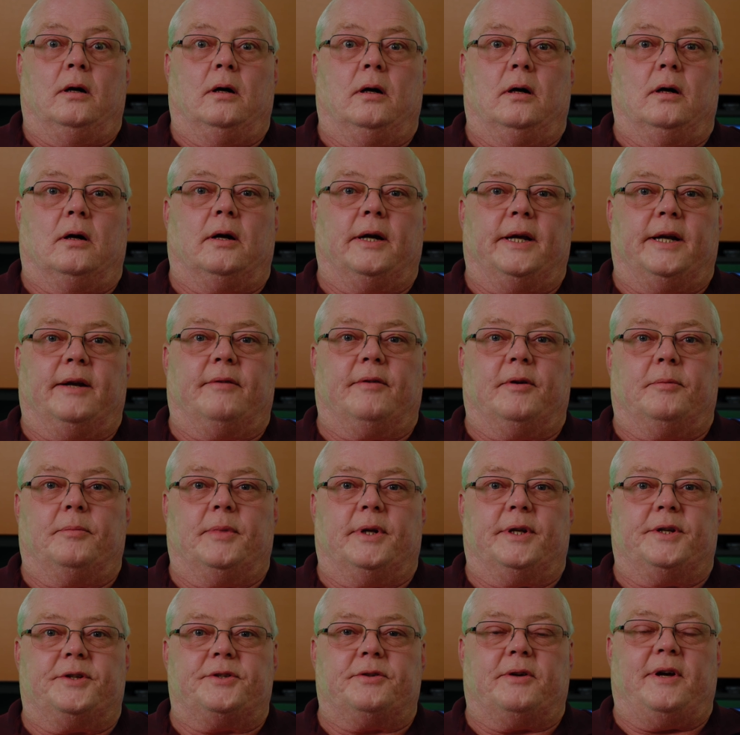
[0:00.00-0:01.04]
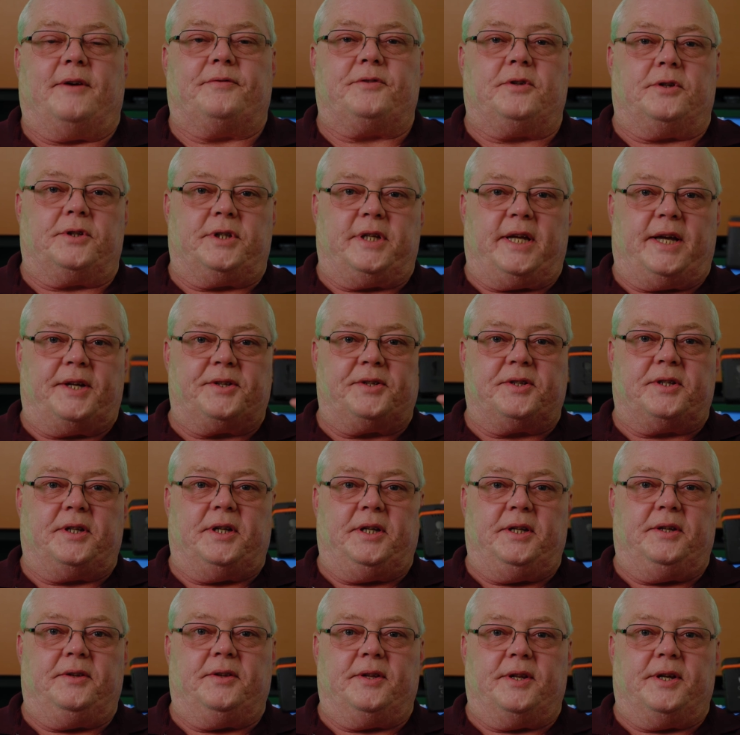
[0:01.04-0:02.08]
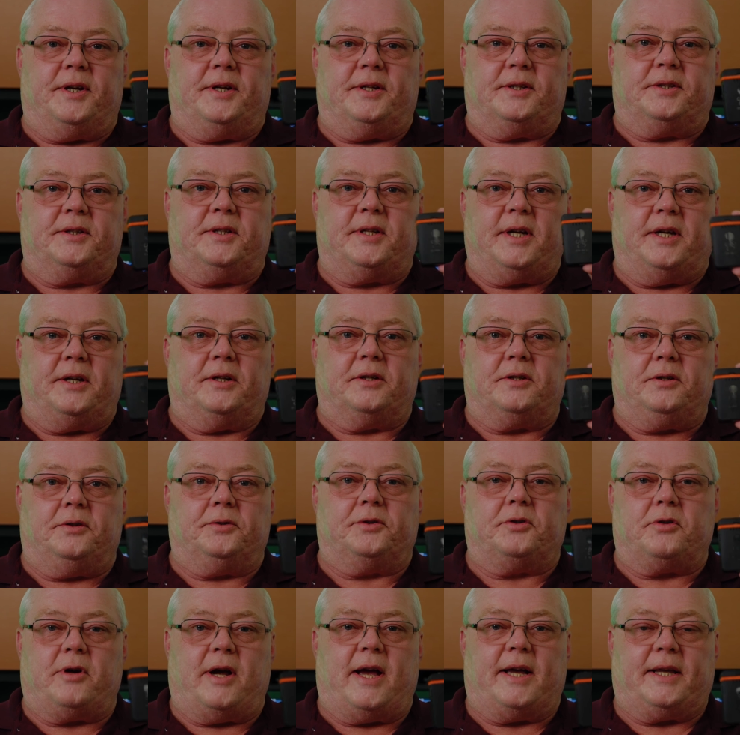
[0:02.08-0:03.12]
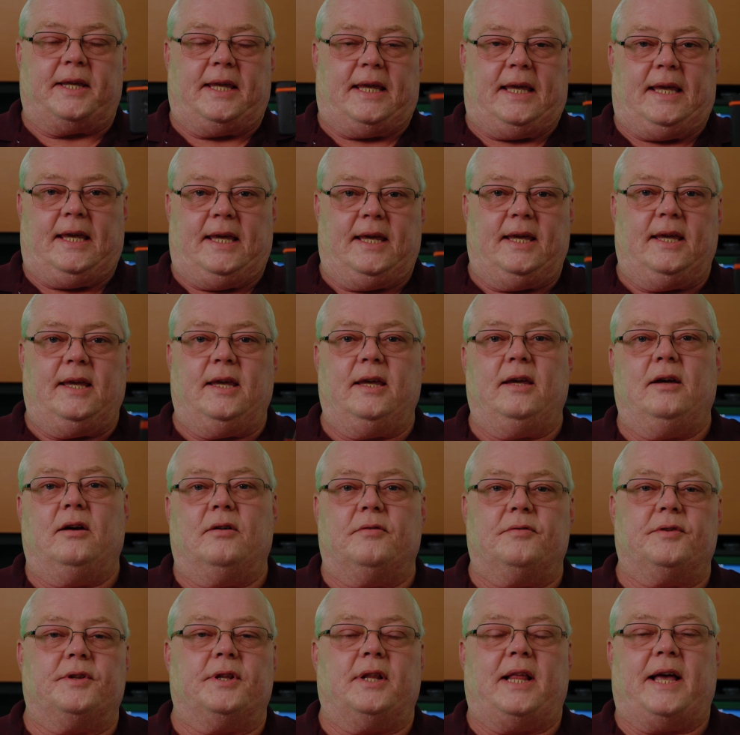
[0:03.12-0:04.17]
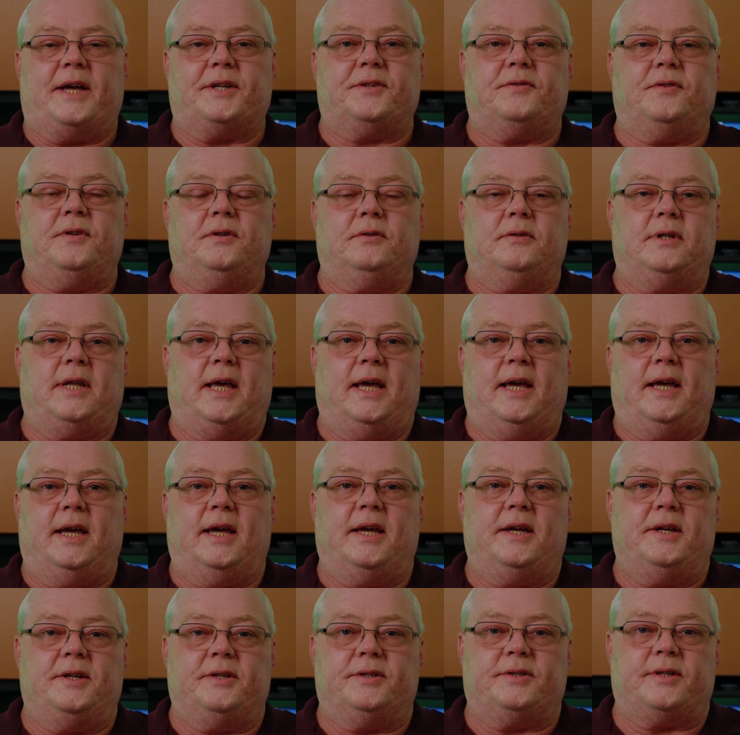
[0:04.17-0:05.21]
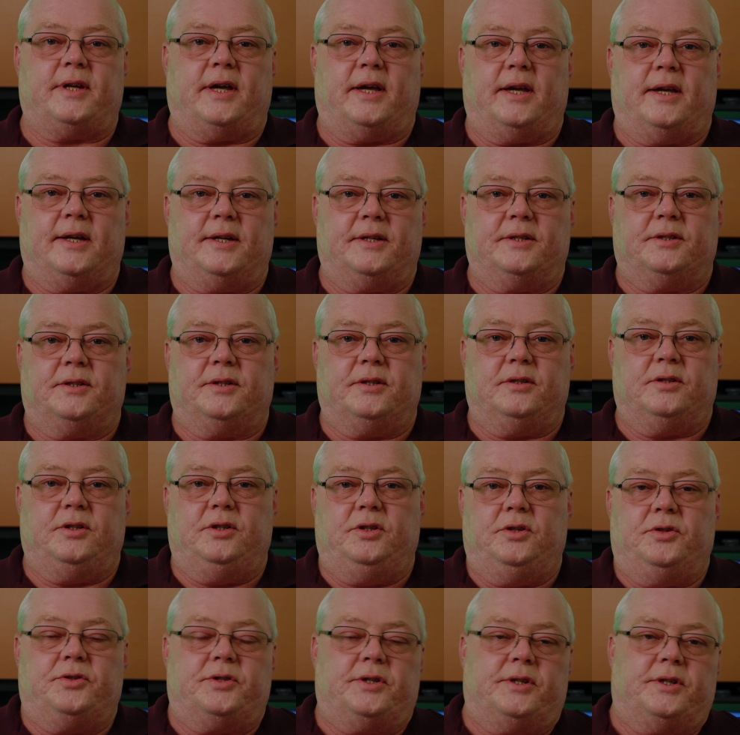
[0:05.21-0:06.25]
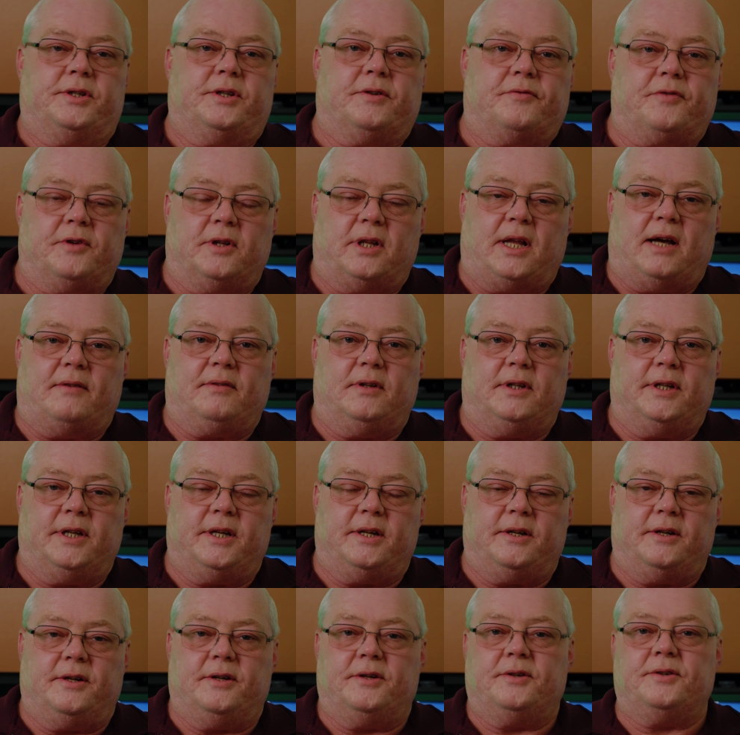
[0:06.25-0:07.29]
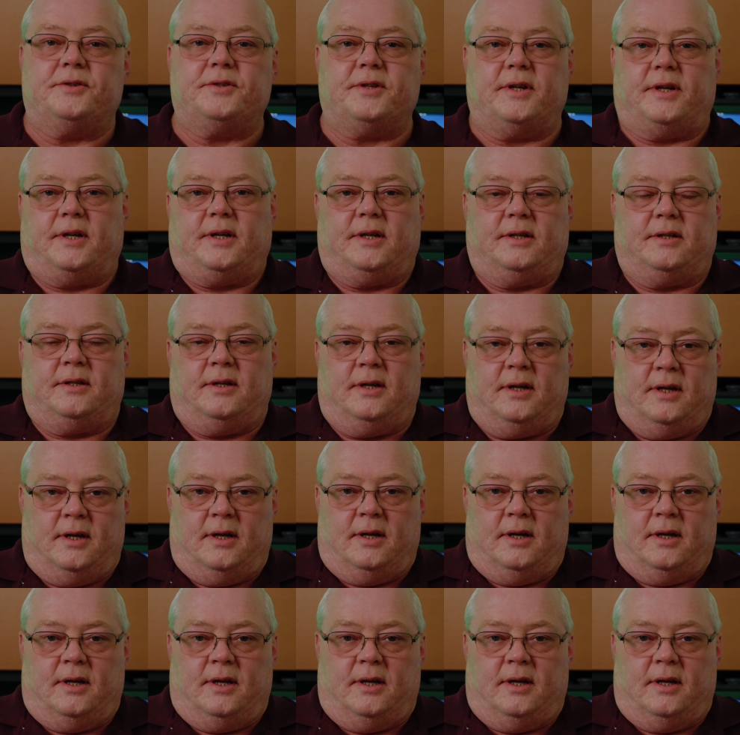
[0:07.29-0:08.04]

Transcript: All right, everybody. So after testing the Tentacle Track E over the last few days and using the different lavaliers and,